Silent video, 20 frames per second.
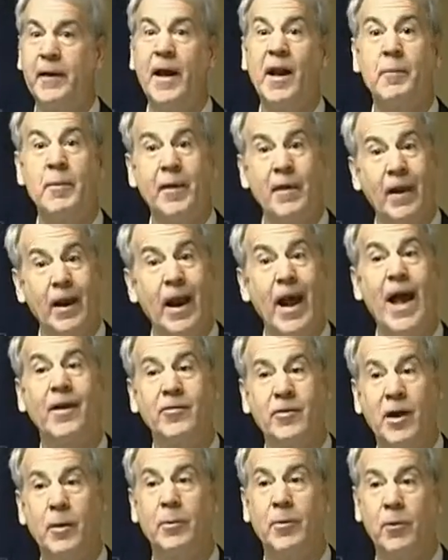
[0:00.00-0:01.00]
That'll be the
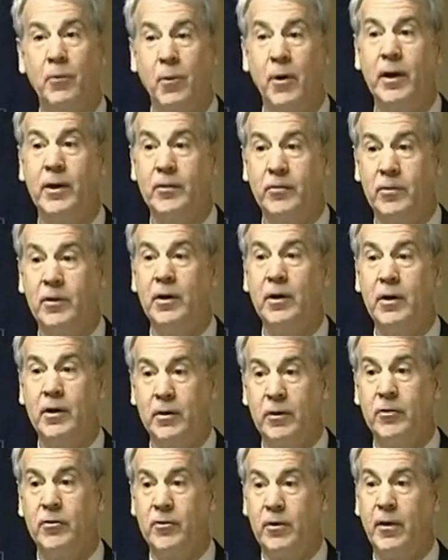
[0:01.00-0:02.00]
last couple of ones
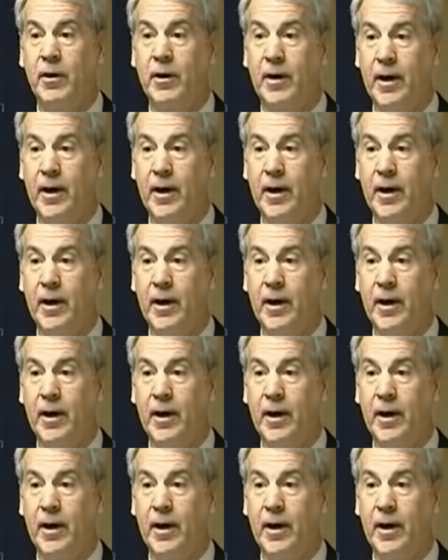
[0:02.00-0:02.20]
to start